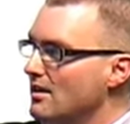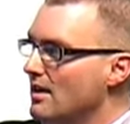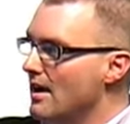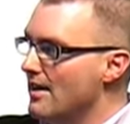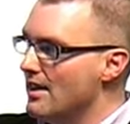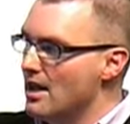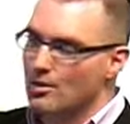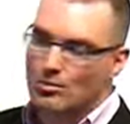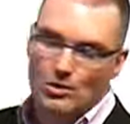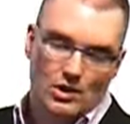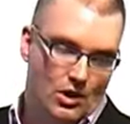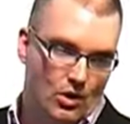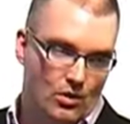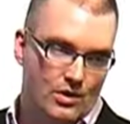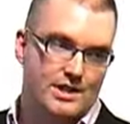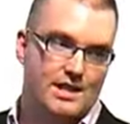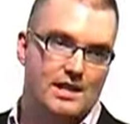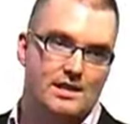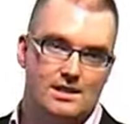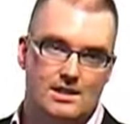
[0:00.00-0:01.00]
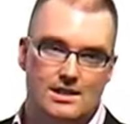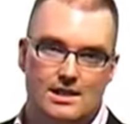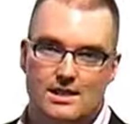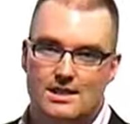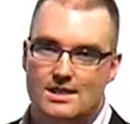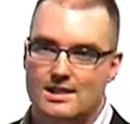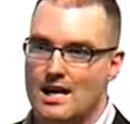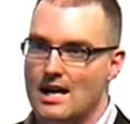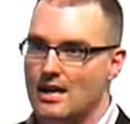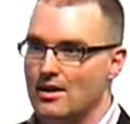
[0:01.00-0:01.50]
and that will lower
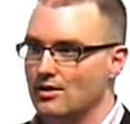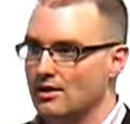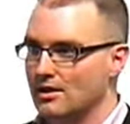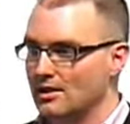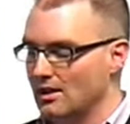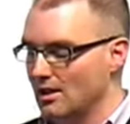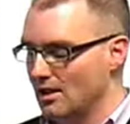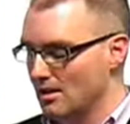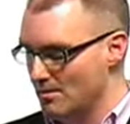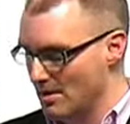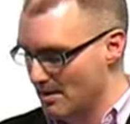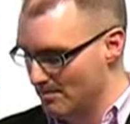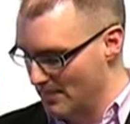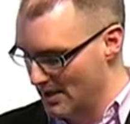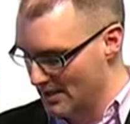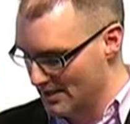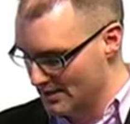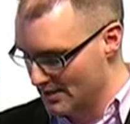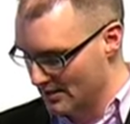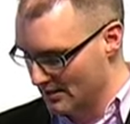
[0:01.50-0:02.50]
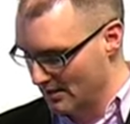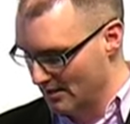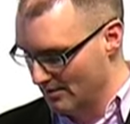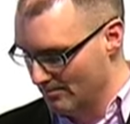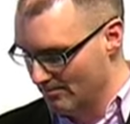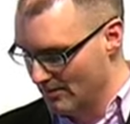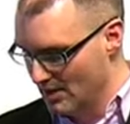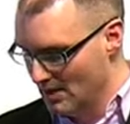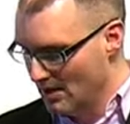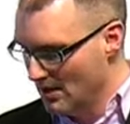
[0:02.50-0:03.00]
densities down a little bit basically.
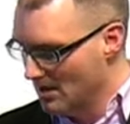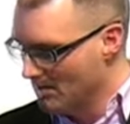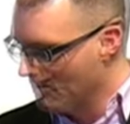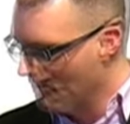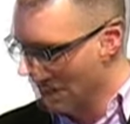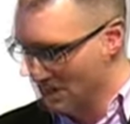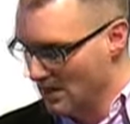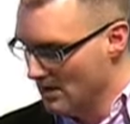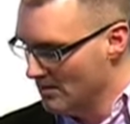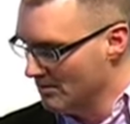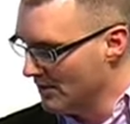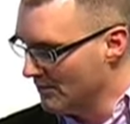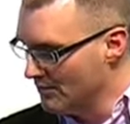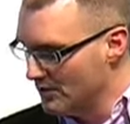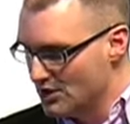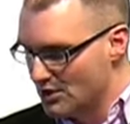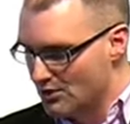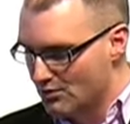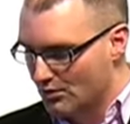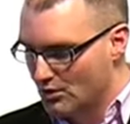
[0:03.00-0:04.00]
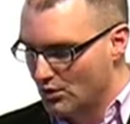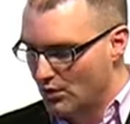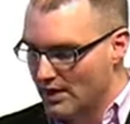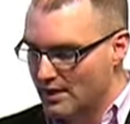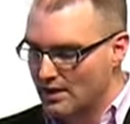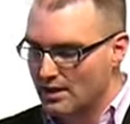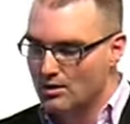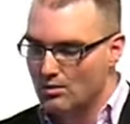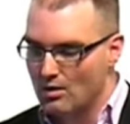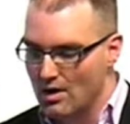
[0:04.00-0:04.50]
But if we just
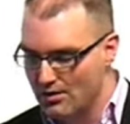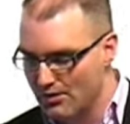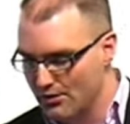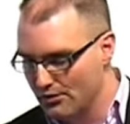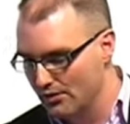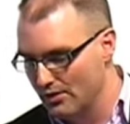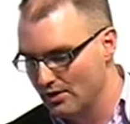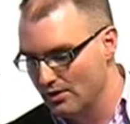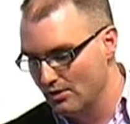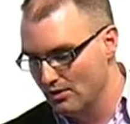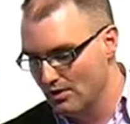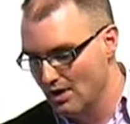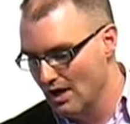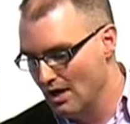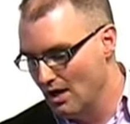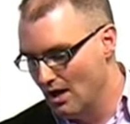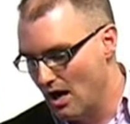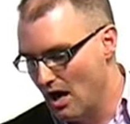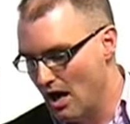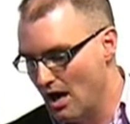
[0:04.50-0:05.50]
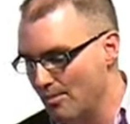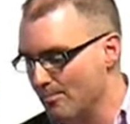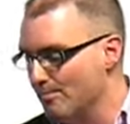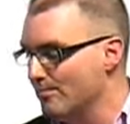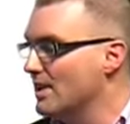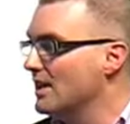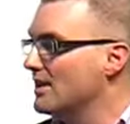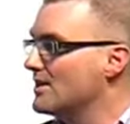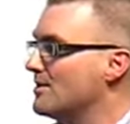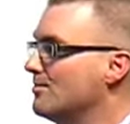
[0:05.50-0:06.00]
quickly run through,
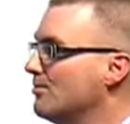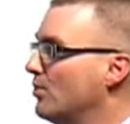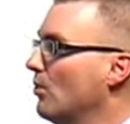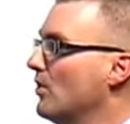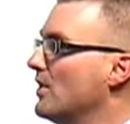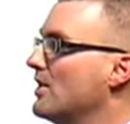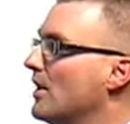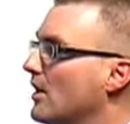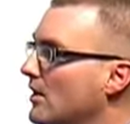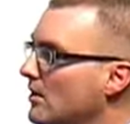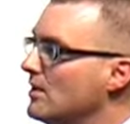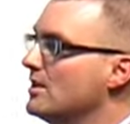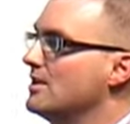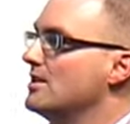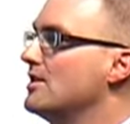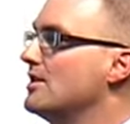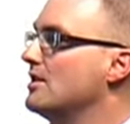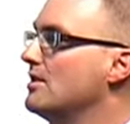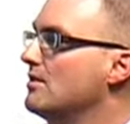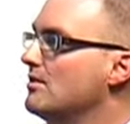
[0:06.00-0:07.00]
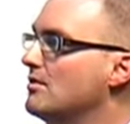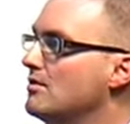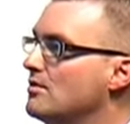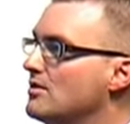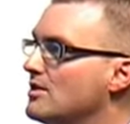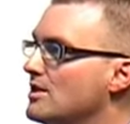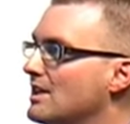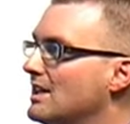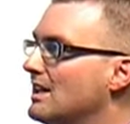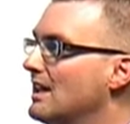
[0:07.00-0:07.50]
it's important not only to
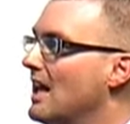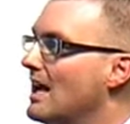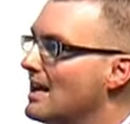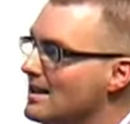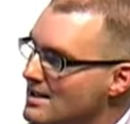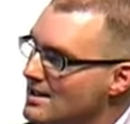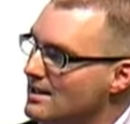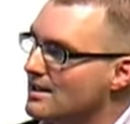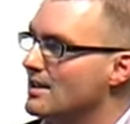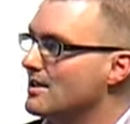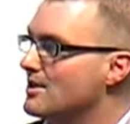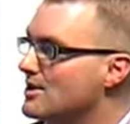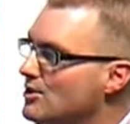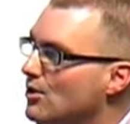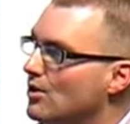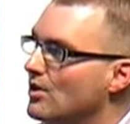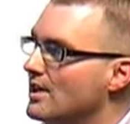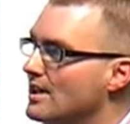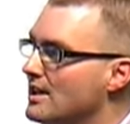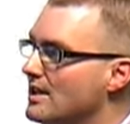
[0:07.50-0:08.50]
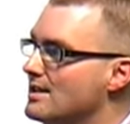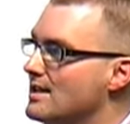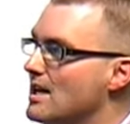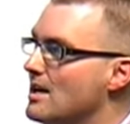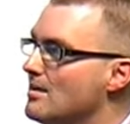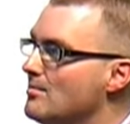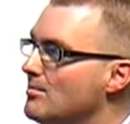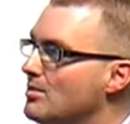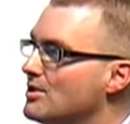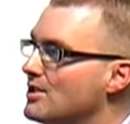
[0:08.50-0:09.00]
use classic historic
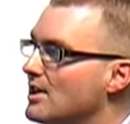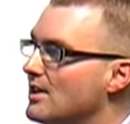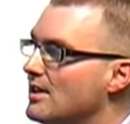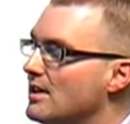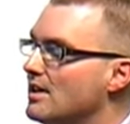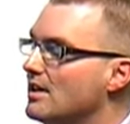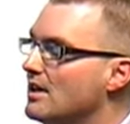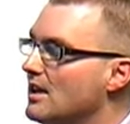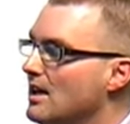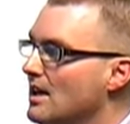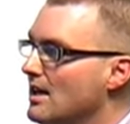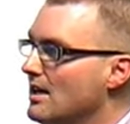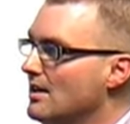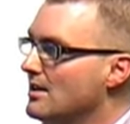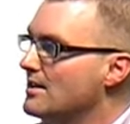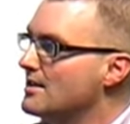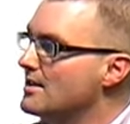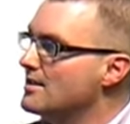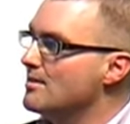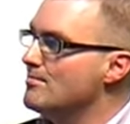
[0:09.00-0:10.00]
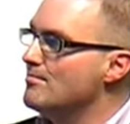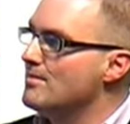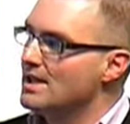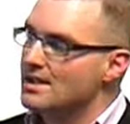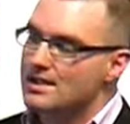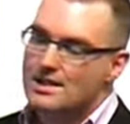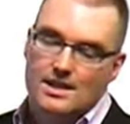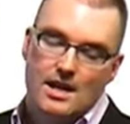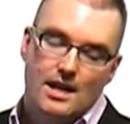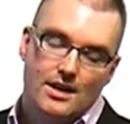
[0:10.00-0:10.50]
examples. I think this is a
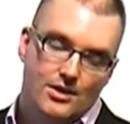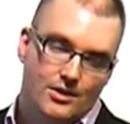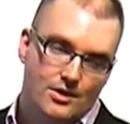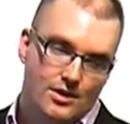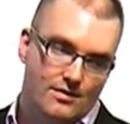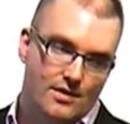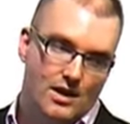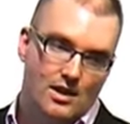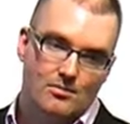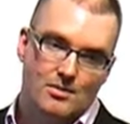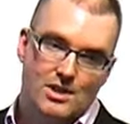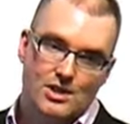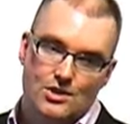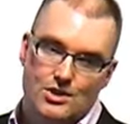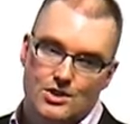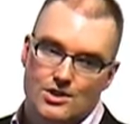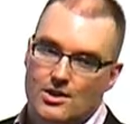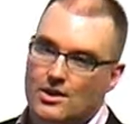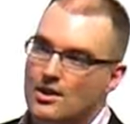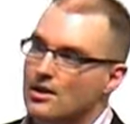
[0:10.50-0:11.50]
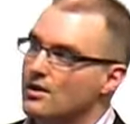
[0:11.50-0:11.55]
mixed tenure development just to